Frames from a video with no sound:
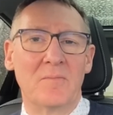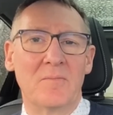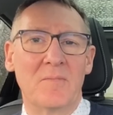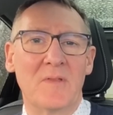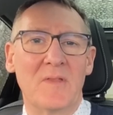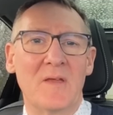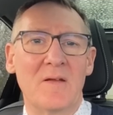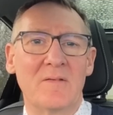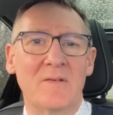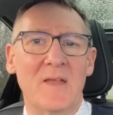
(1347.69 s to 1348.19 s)

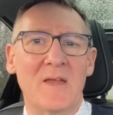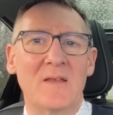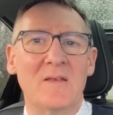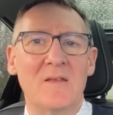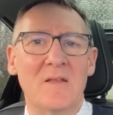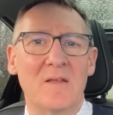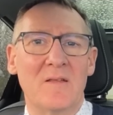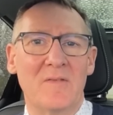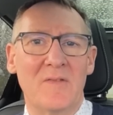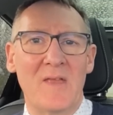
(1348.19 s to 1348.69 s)
But there
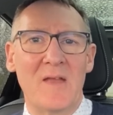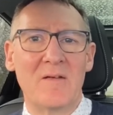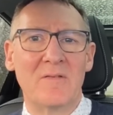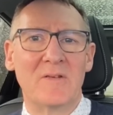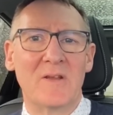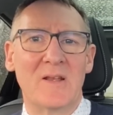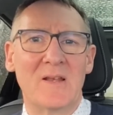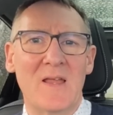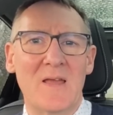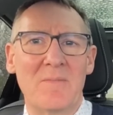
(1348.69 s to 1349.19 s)
again, the
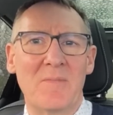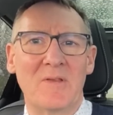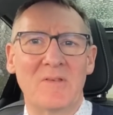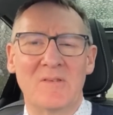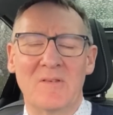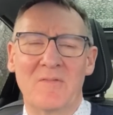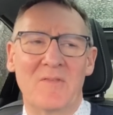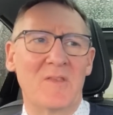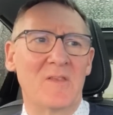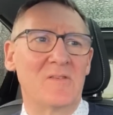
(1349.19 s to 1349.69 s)

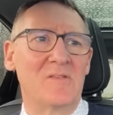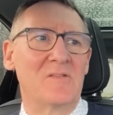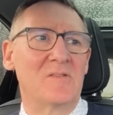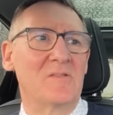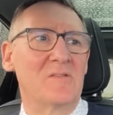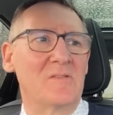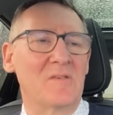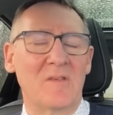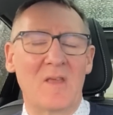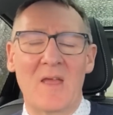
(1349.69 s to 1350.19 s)
aerodynamics of
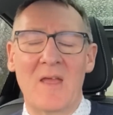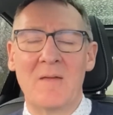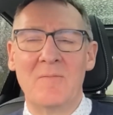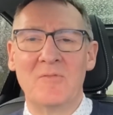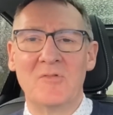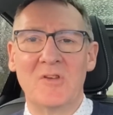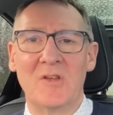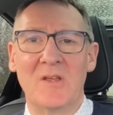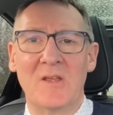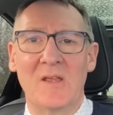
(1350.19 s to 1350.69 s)
this
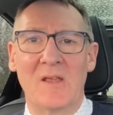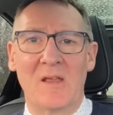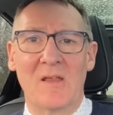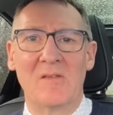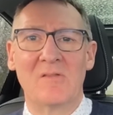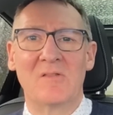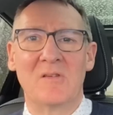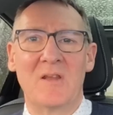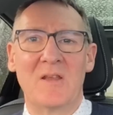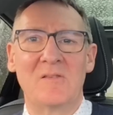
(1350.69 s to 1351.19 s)
MG,
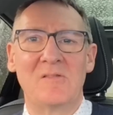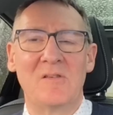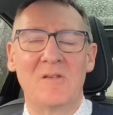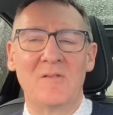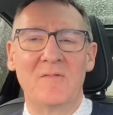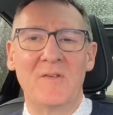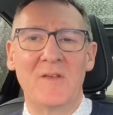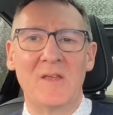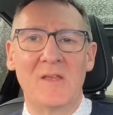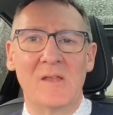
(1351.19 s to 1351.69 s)
it's an
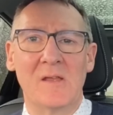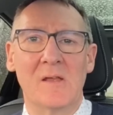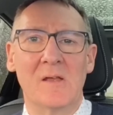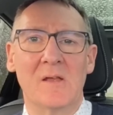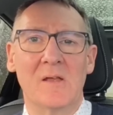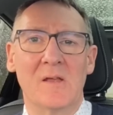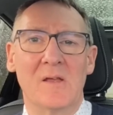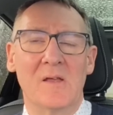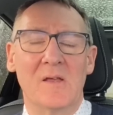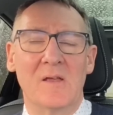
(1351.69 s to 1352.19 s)
SUV,
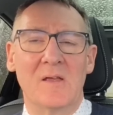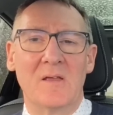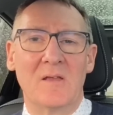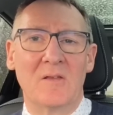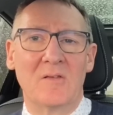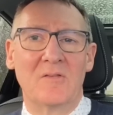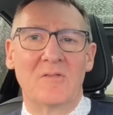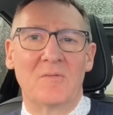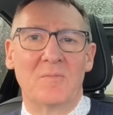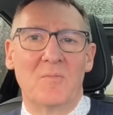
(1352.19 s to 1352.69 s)

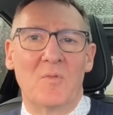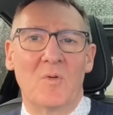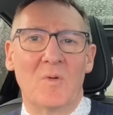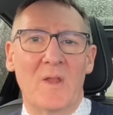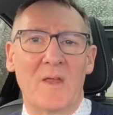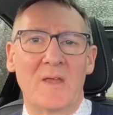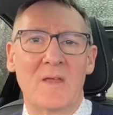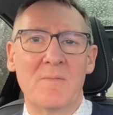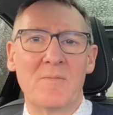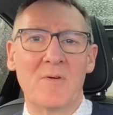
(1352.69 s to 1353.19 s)
it's more
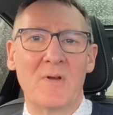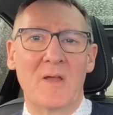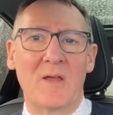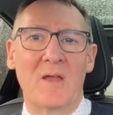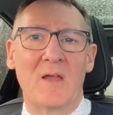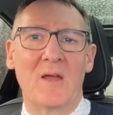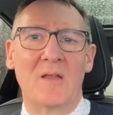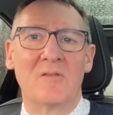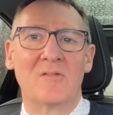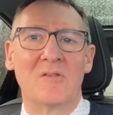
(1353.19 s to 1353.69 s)
like a brick,
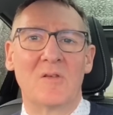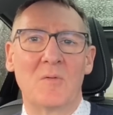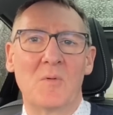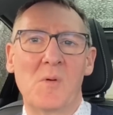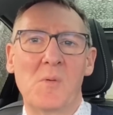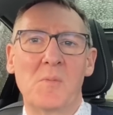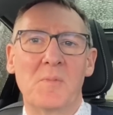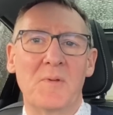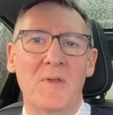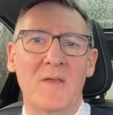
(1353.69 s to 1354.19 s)
and so it
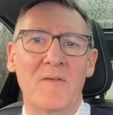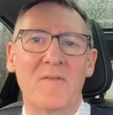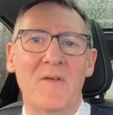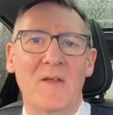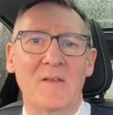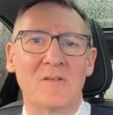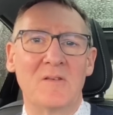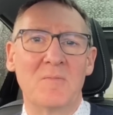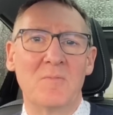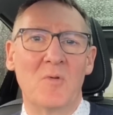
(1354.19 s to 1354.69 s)
will be
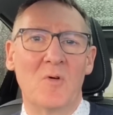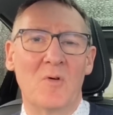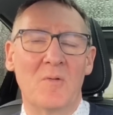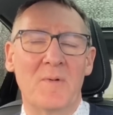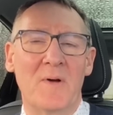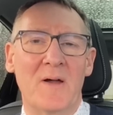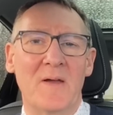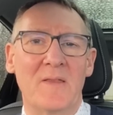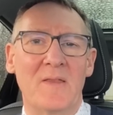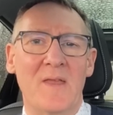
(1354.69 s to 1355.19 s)
affected more
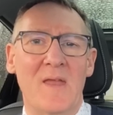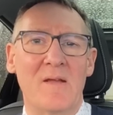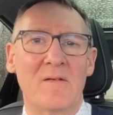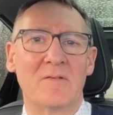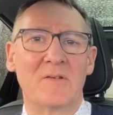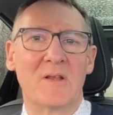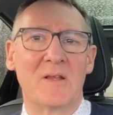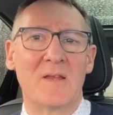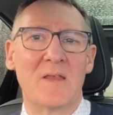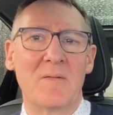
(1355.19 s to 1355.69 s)
by the
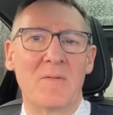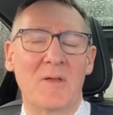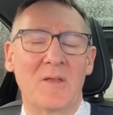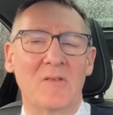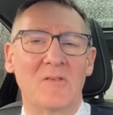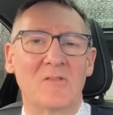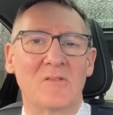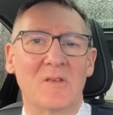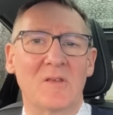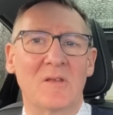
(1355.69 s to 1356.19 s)

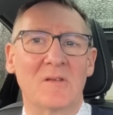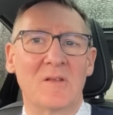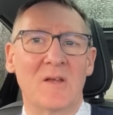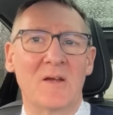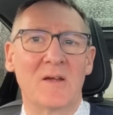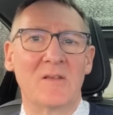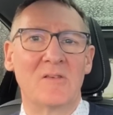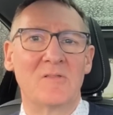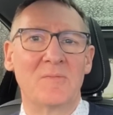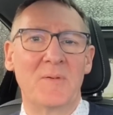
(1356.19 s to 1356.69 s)
aerodynamics at
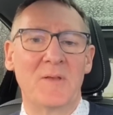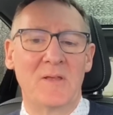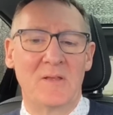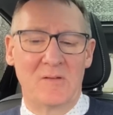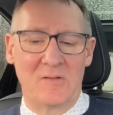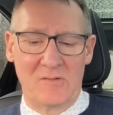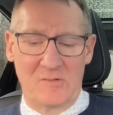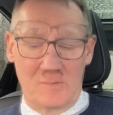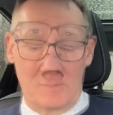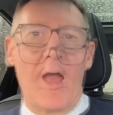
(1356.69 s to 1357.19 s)
higher
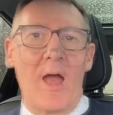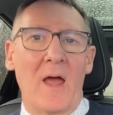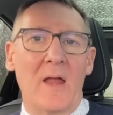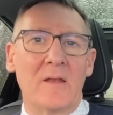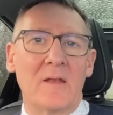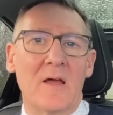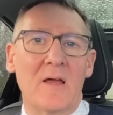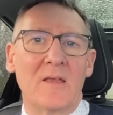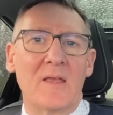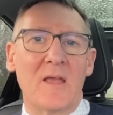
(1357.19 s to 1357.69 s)
speeds.
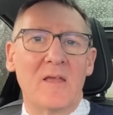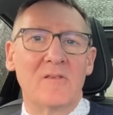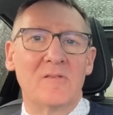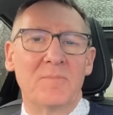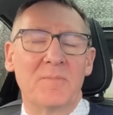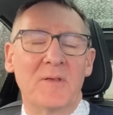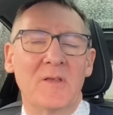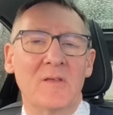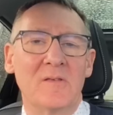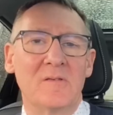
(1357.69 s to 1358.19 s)
And I guess
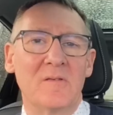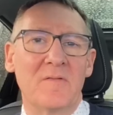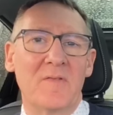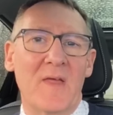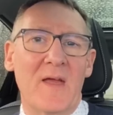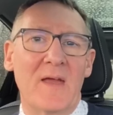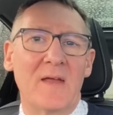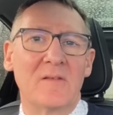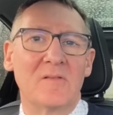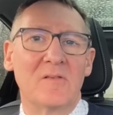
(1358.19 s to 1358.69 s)
because of
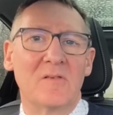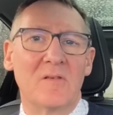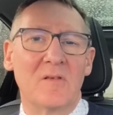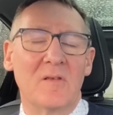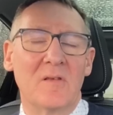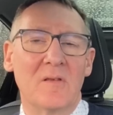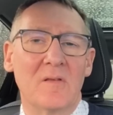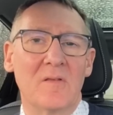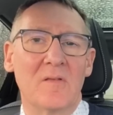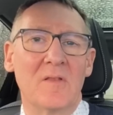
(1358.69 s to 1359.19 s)
that,
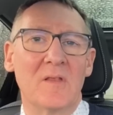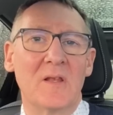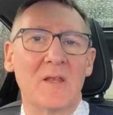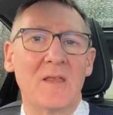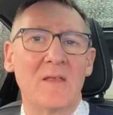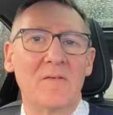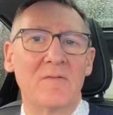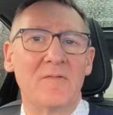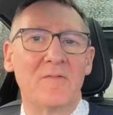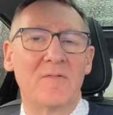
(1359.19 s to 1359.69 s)
the
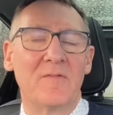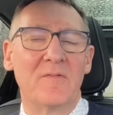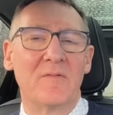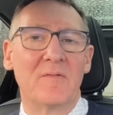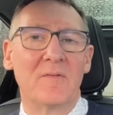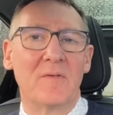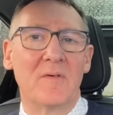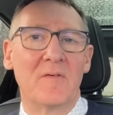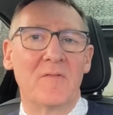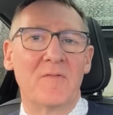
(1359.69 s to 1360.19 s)
Leaf
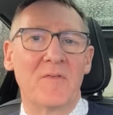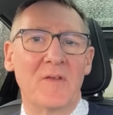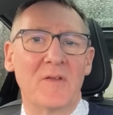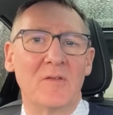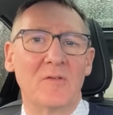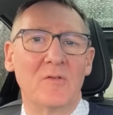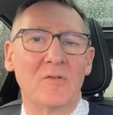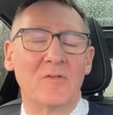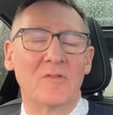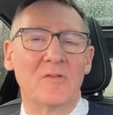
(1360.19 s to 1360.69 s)

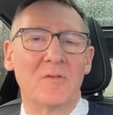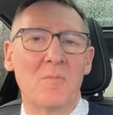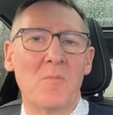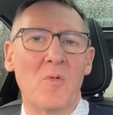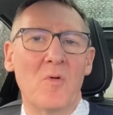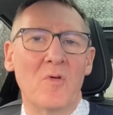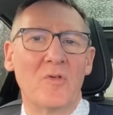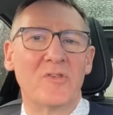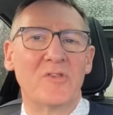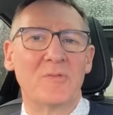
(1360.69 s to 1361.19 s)
feels
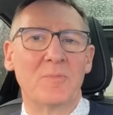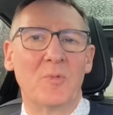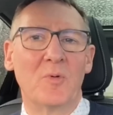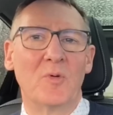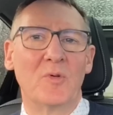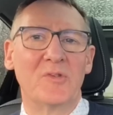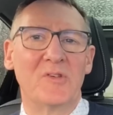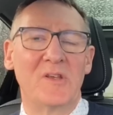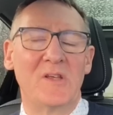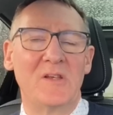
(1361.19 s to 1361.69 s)
more
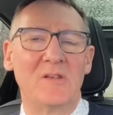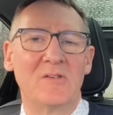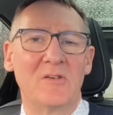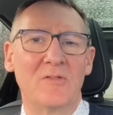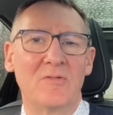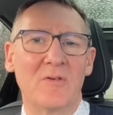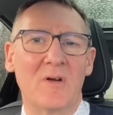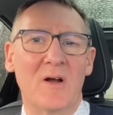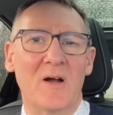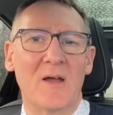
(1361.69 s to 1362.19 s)
sporty to
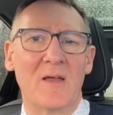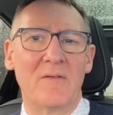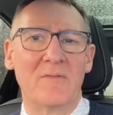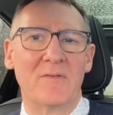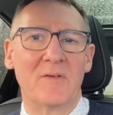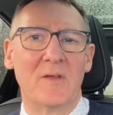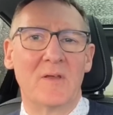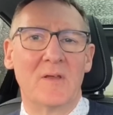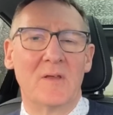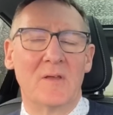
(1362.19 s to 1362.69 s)

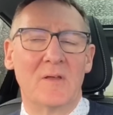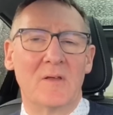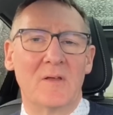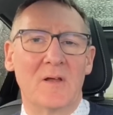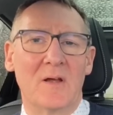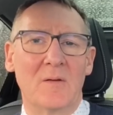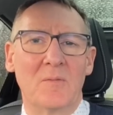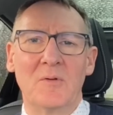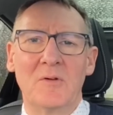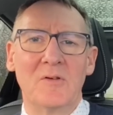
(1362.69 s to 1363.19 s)
drive.
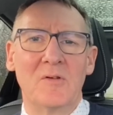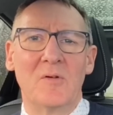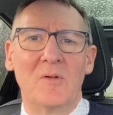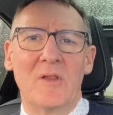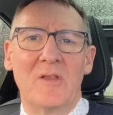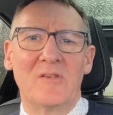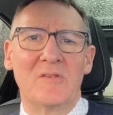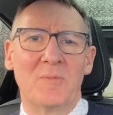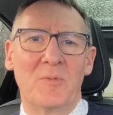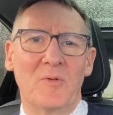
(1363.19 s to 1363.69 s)
I wouldn't call
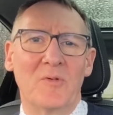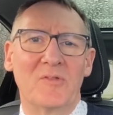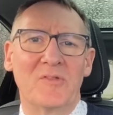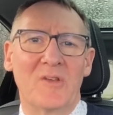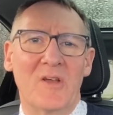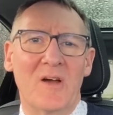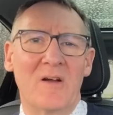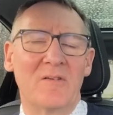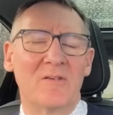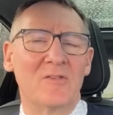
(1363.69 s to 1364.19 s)
it a sports
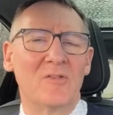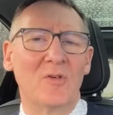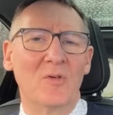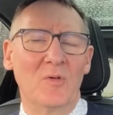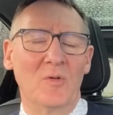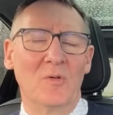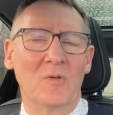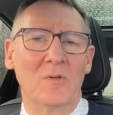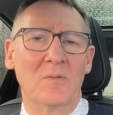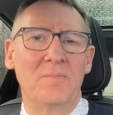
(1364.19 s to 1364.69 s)
car at
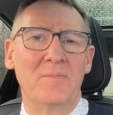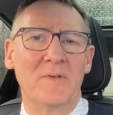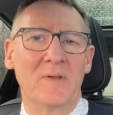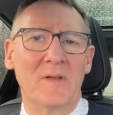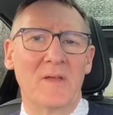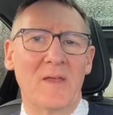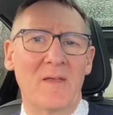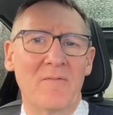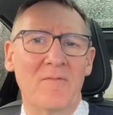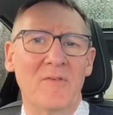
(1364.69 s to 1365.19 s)
all,
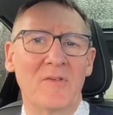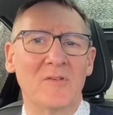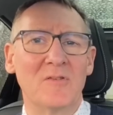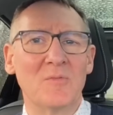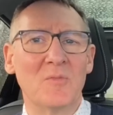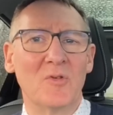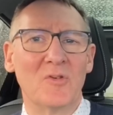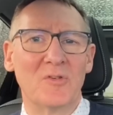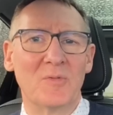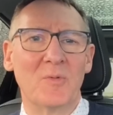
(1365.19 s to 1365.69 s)
but it feels
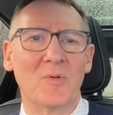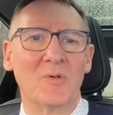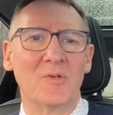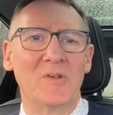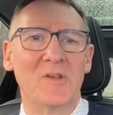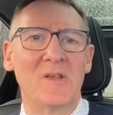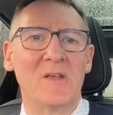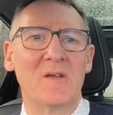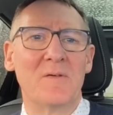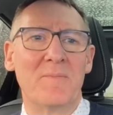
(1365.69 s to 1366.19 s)
more
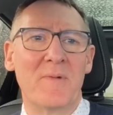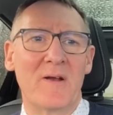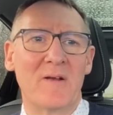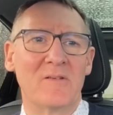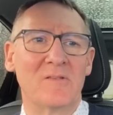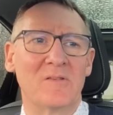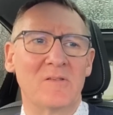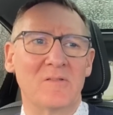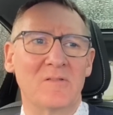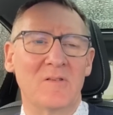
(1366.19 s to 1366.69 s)
sporty in
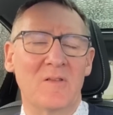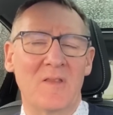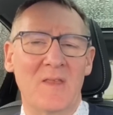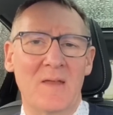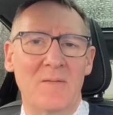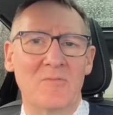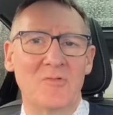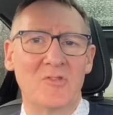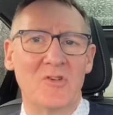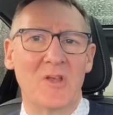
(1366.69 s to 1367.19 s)
comparison to the
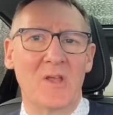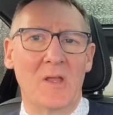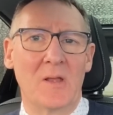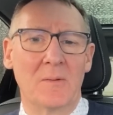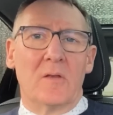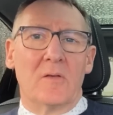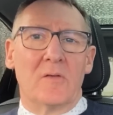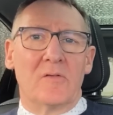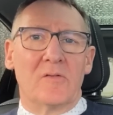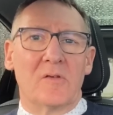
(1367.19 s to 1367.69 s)
MG.
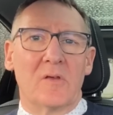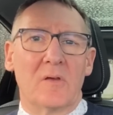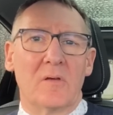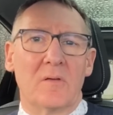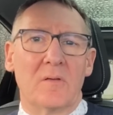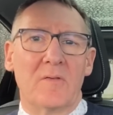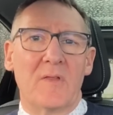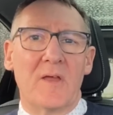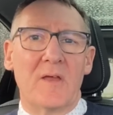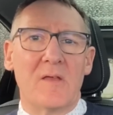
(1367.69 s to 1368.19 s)

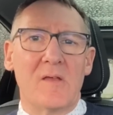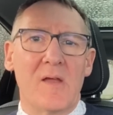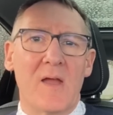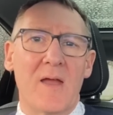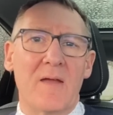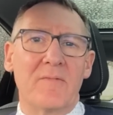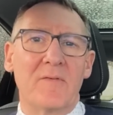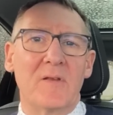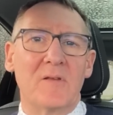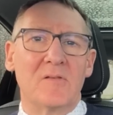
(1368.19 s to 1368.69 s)
So there you
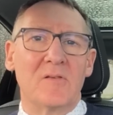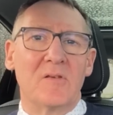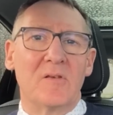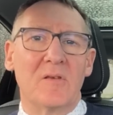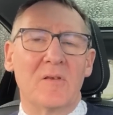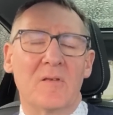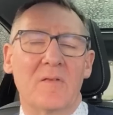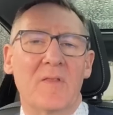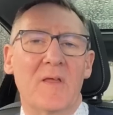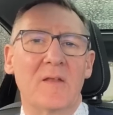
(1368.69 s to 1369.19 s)
have it.
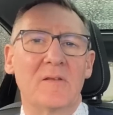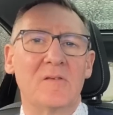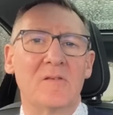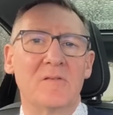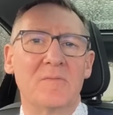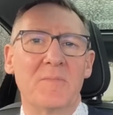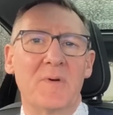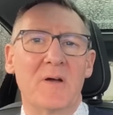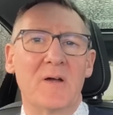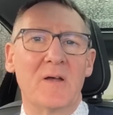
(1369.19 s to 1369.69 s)
That
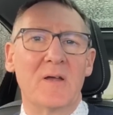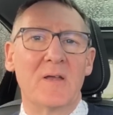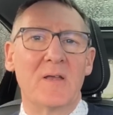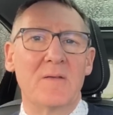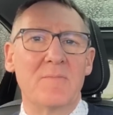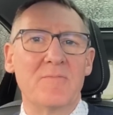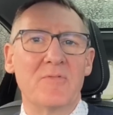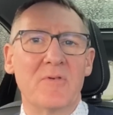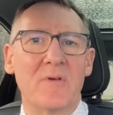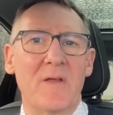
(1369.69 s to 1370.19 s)
is
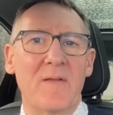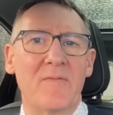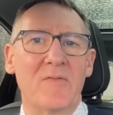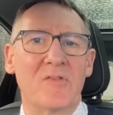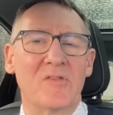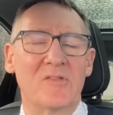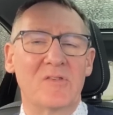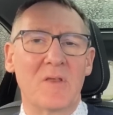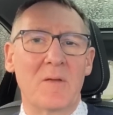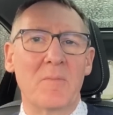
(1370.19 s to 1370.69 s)
my brief
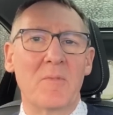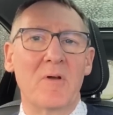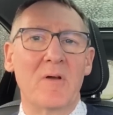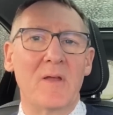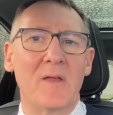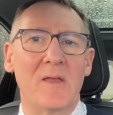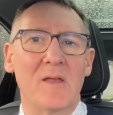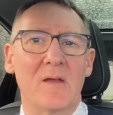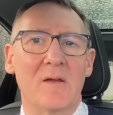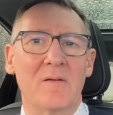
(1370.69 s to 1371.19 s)

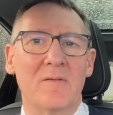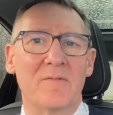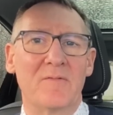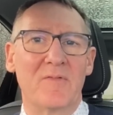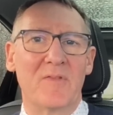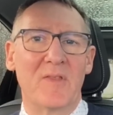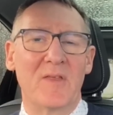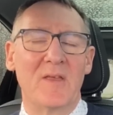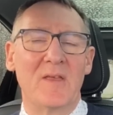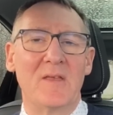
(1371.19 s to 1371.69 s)
summary
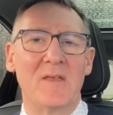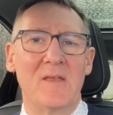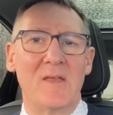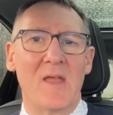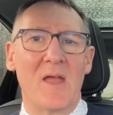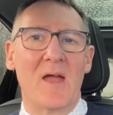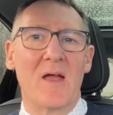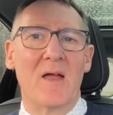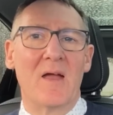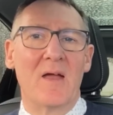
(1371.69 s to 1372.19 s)
of the